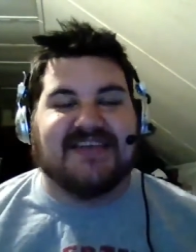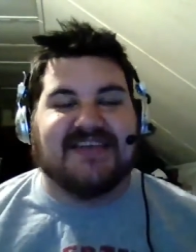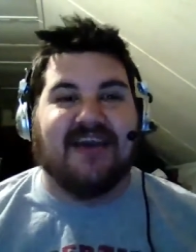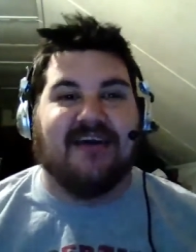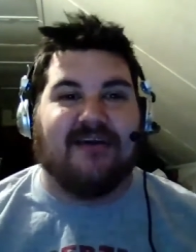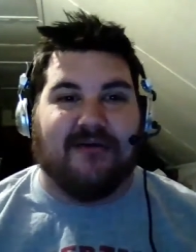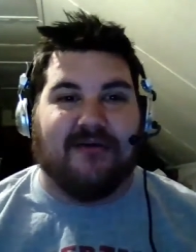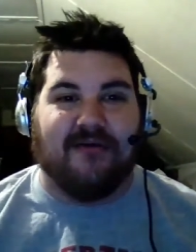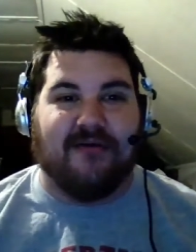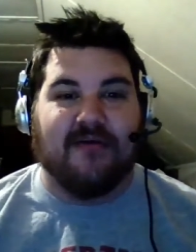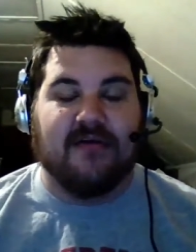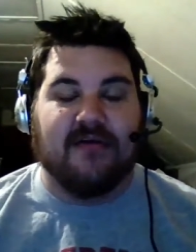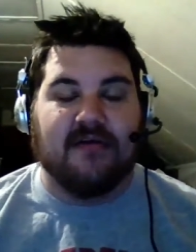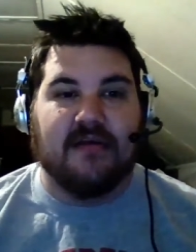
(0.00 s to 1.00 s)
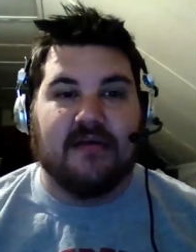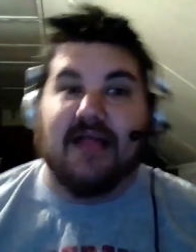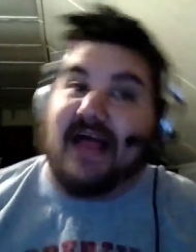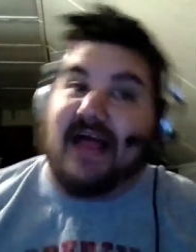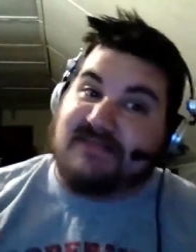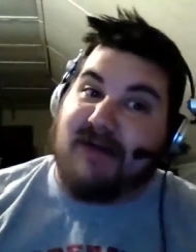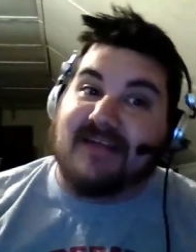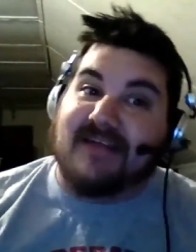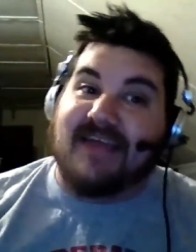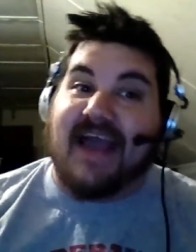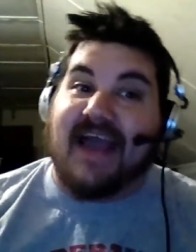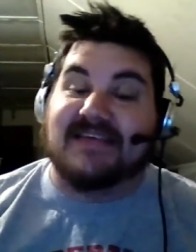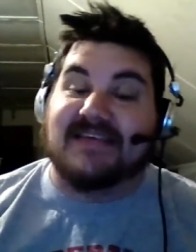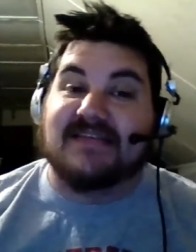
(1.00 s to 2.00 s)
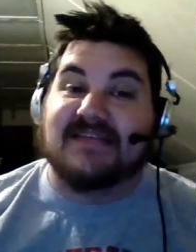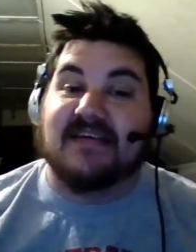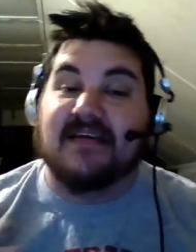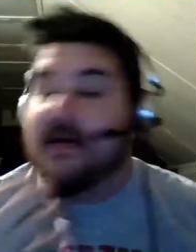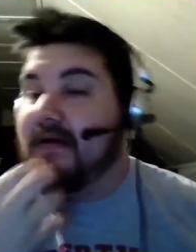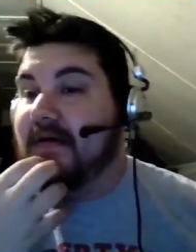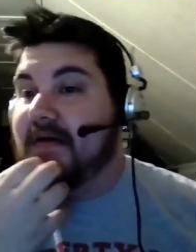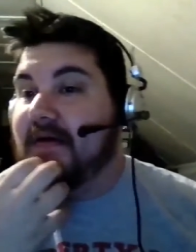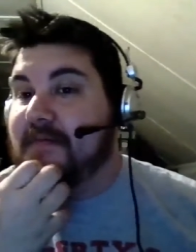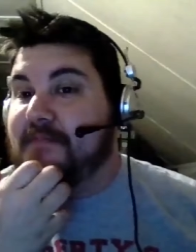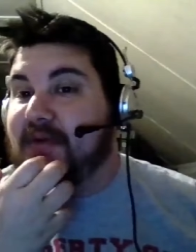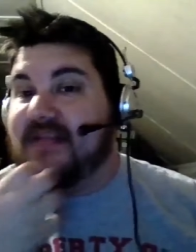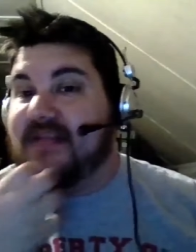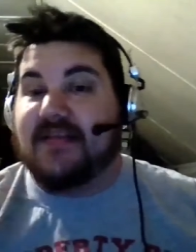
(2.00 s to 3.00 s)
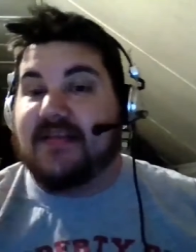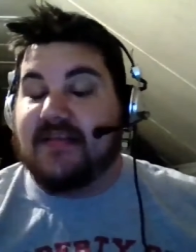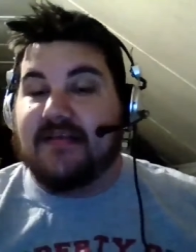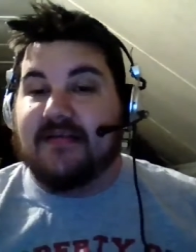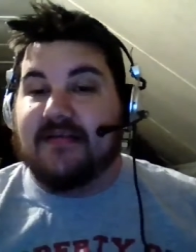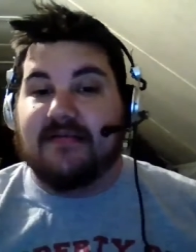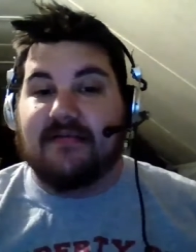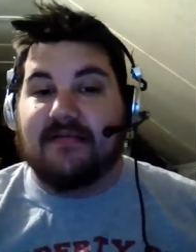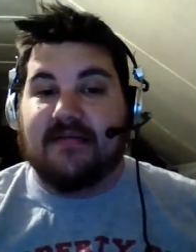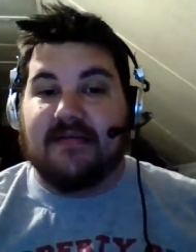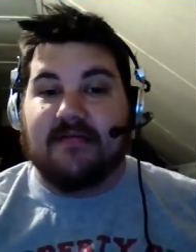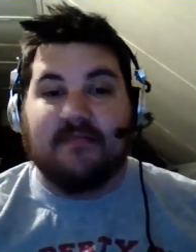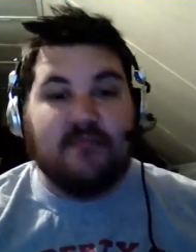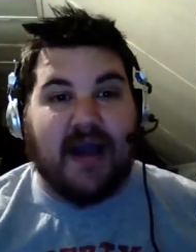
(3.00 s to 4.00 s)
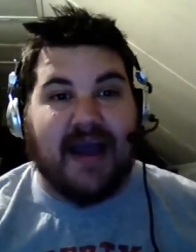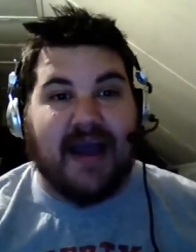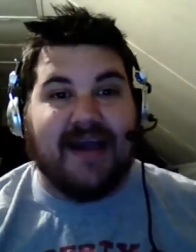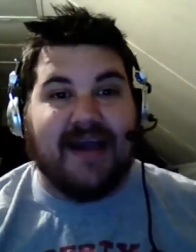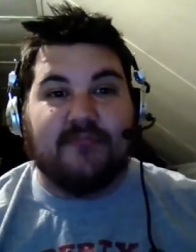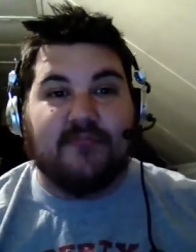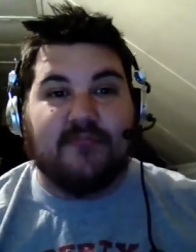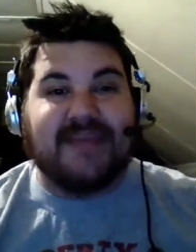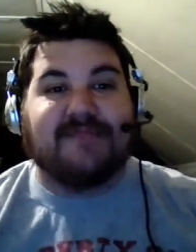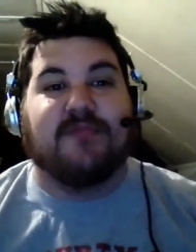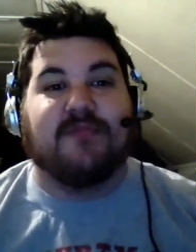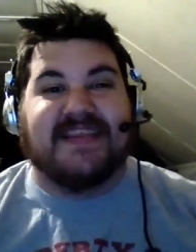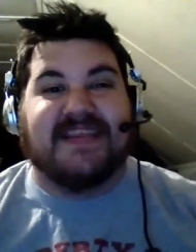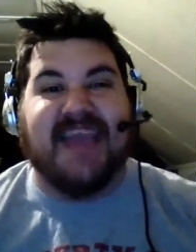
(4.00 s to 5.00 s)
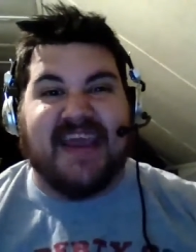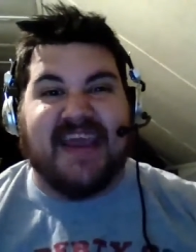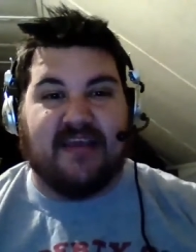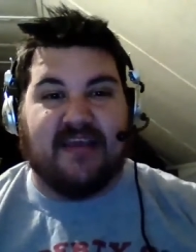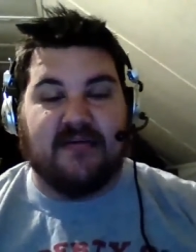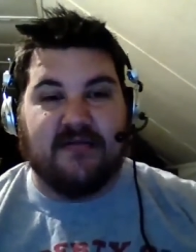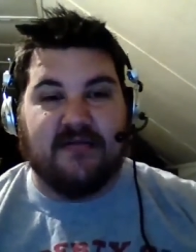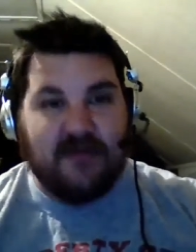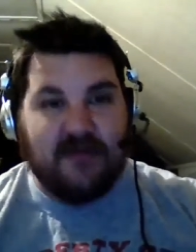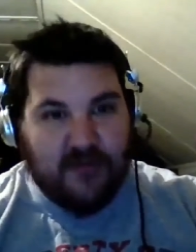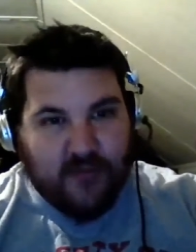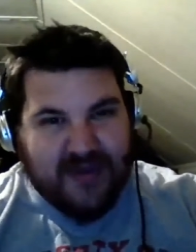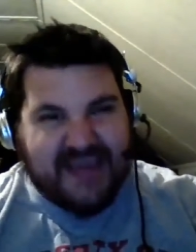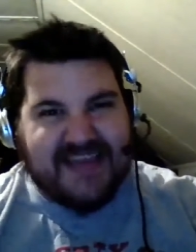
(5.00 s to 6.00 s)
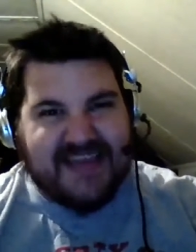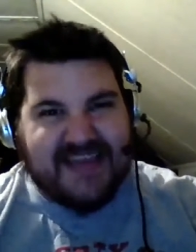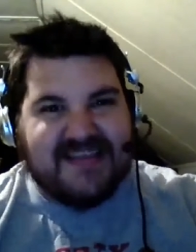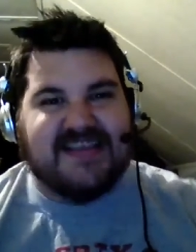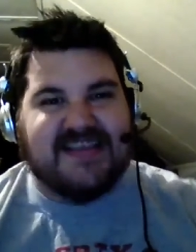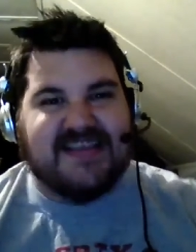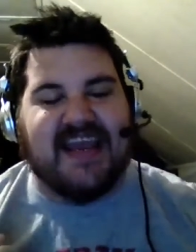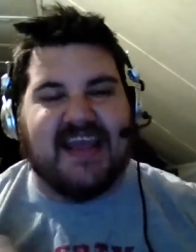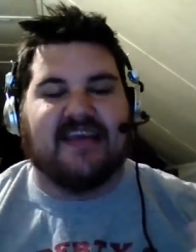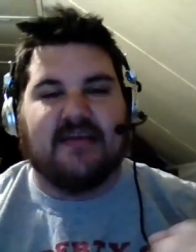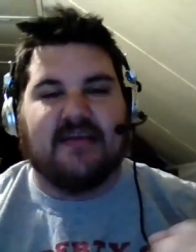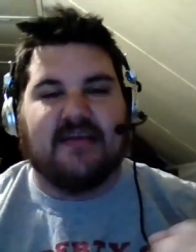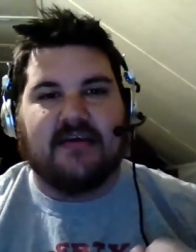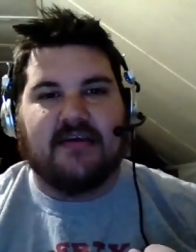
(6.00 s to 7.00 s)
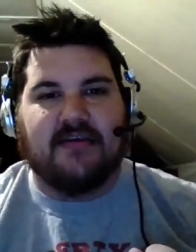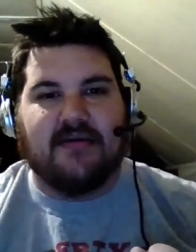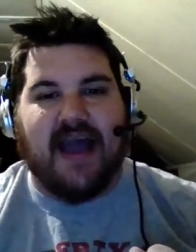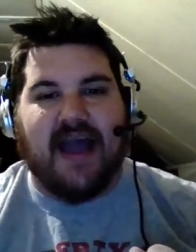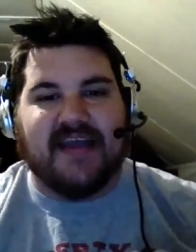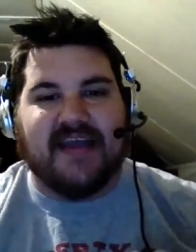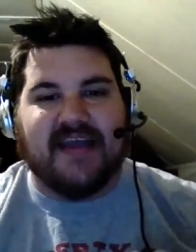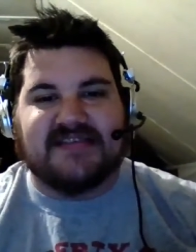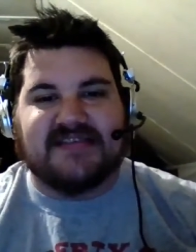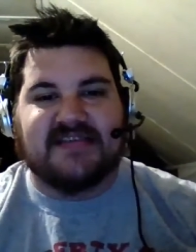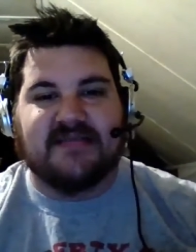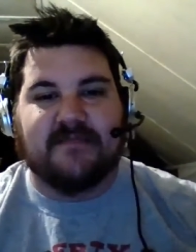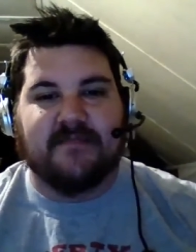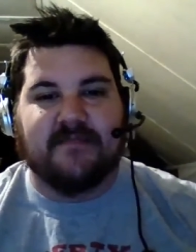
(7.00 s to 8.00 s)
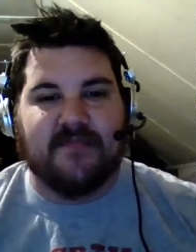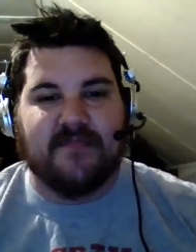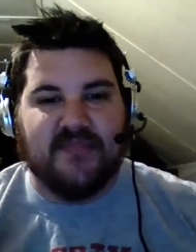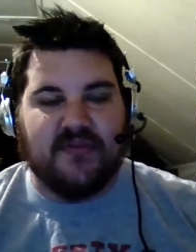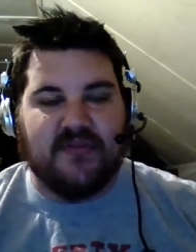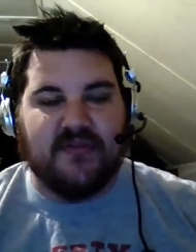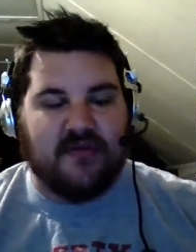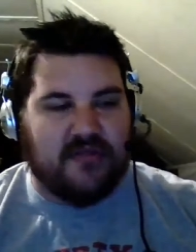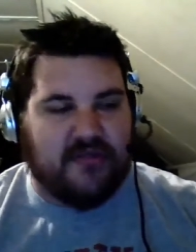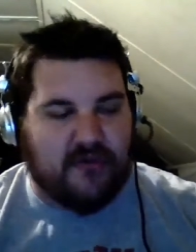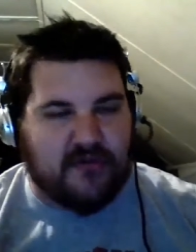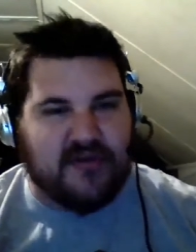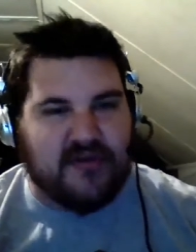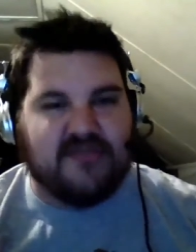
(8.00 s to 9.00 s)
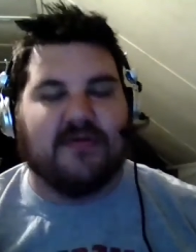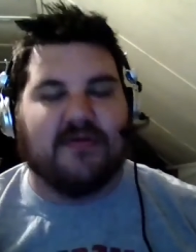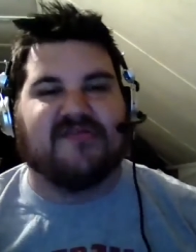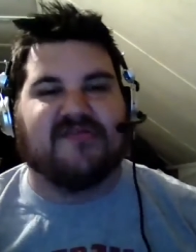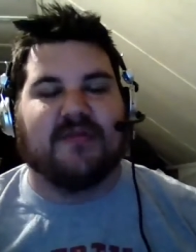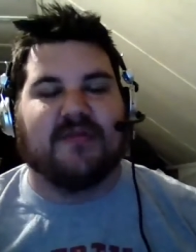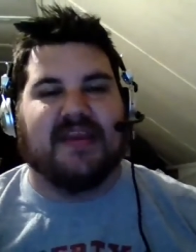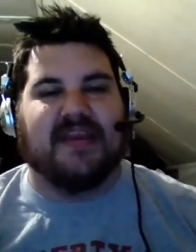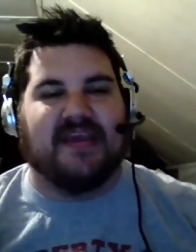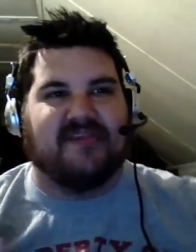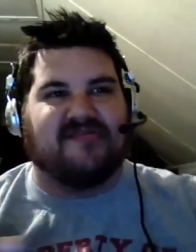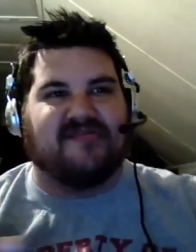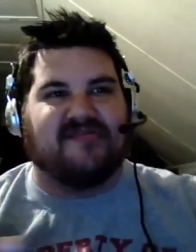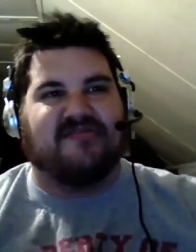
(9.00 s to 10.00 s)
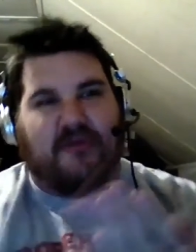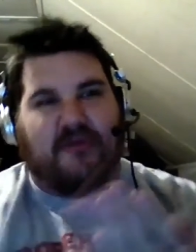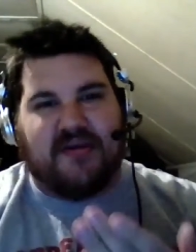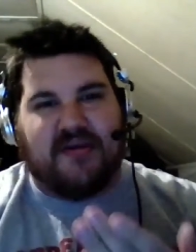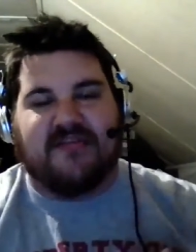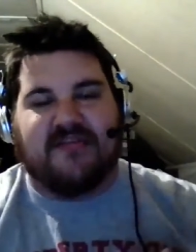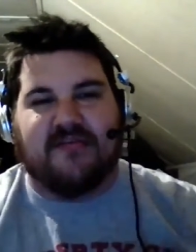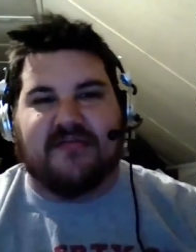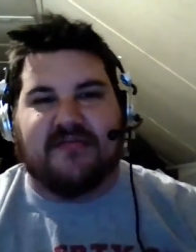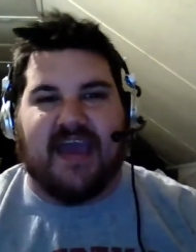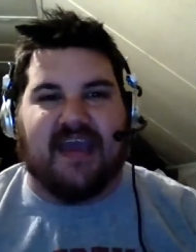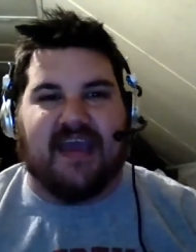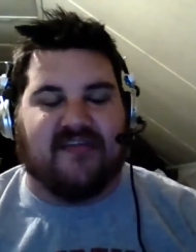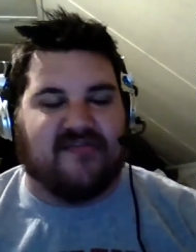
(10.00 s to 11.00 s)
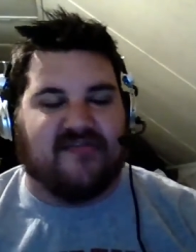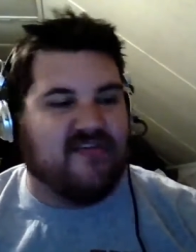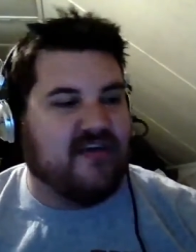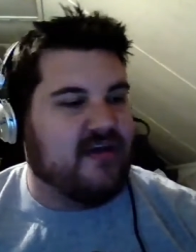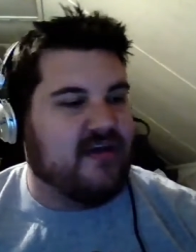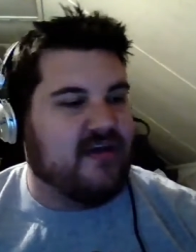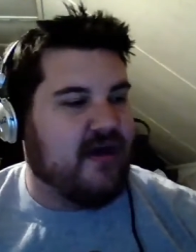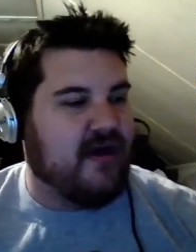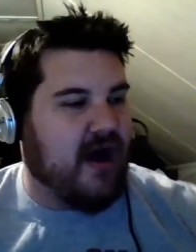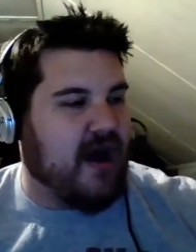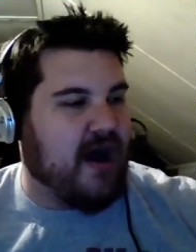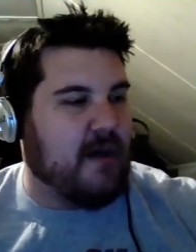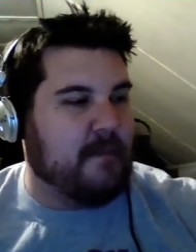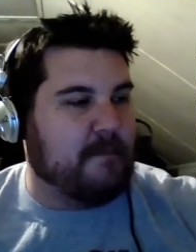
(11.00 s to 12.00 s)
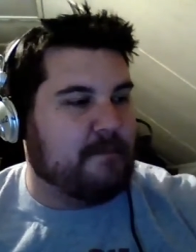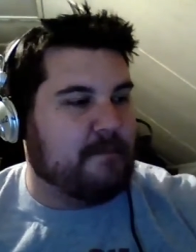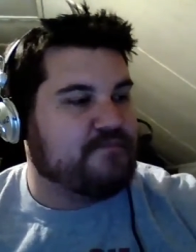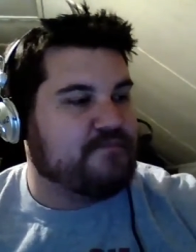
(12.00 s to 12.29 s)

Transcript: year, last podcast. But uh, we, we did it. We did it, you guys. 32 WrestleManias, 32 days. Um,